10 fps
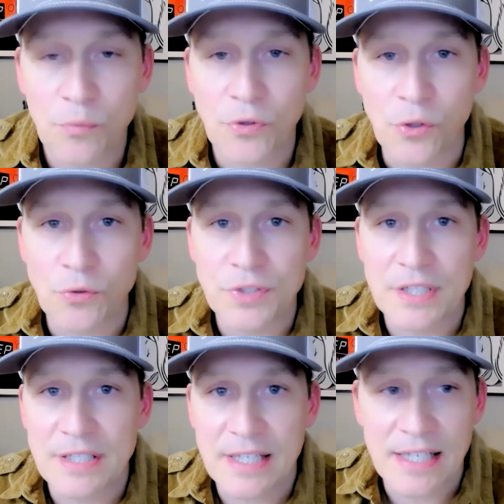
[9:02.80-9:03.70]

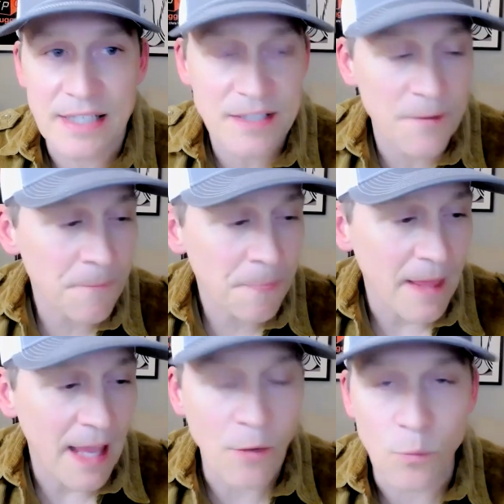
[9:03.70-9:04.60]
produces this
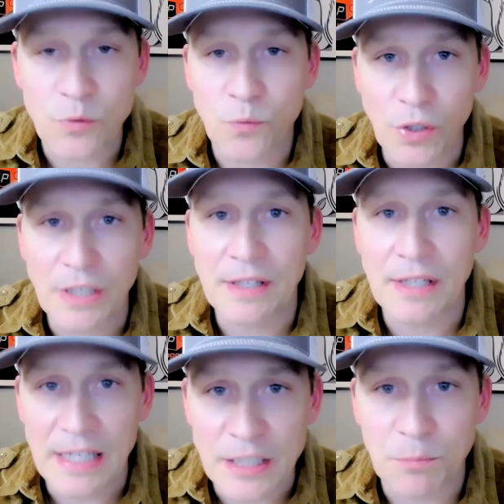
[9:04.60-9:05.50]
and was really
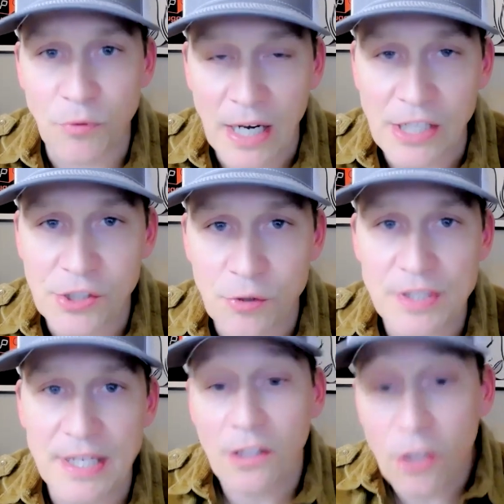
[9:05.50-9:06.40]
the inspiration, who
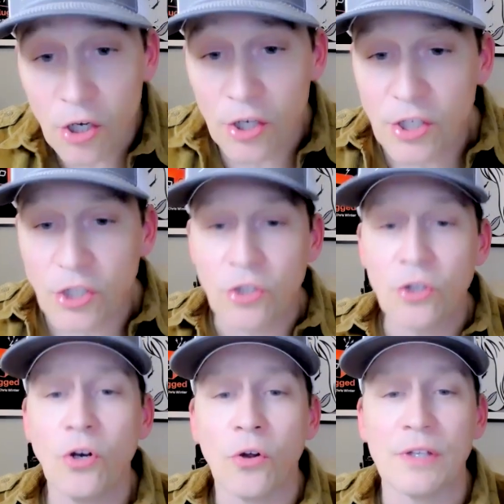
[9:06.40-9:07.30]
said, look,
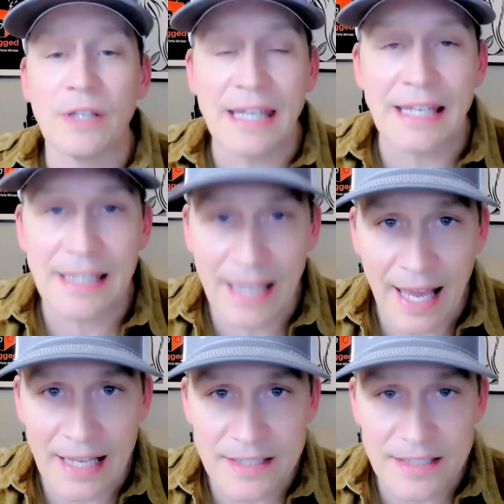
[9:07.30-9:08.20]
you don't need
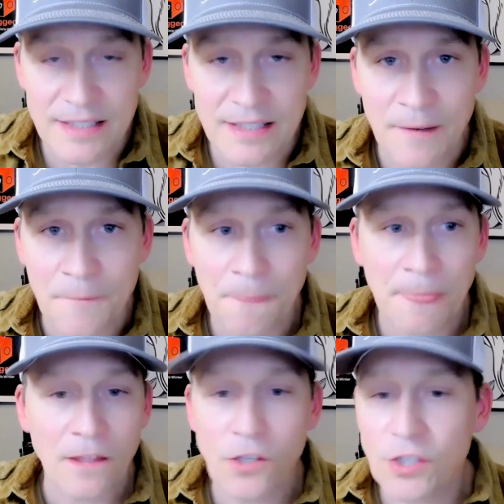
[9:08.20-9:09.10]
guests.
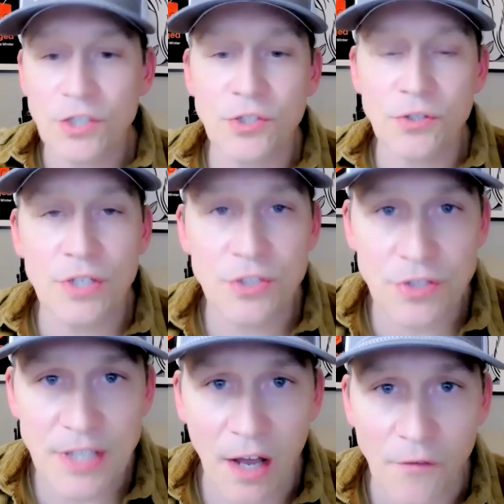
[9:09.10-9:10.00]
You can just do this
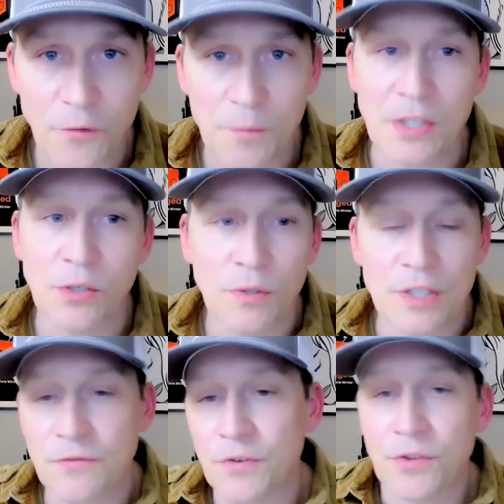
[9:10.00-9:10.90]
yourself. You've been doing
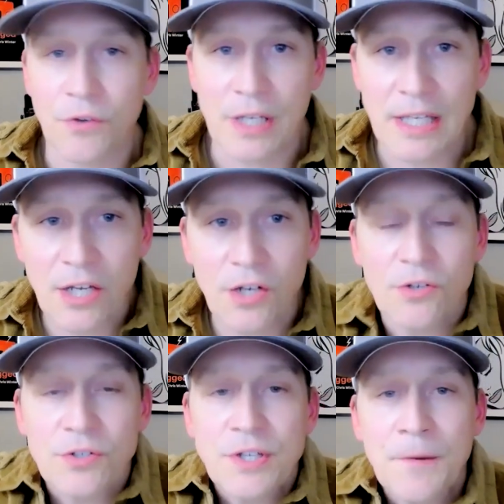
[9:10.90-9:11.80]
this for 30
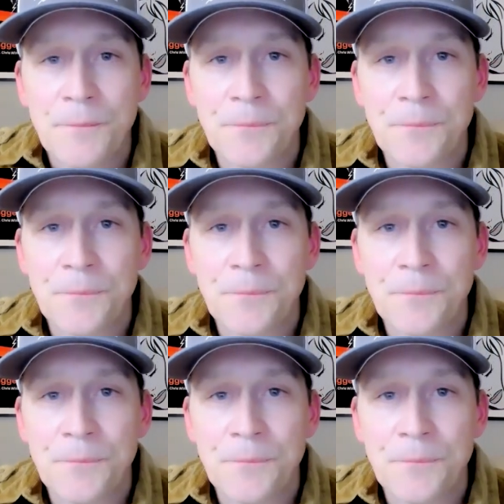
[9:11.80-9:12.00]
years.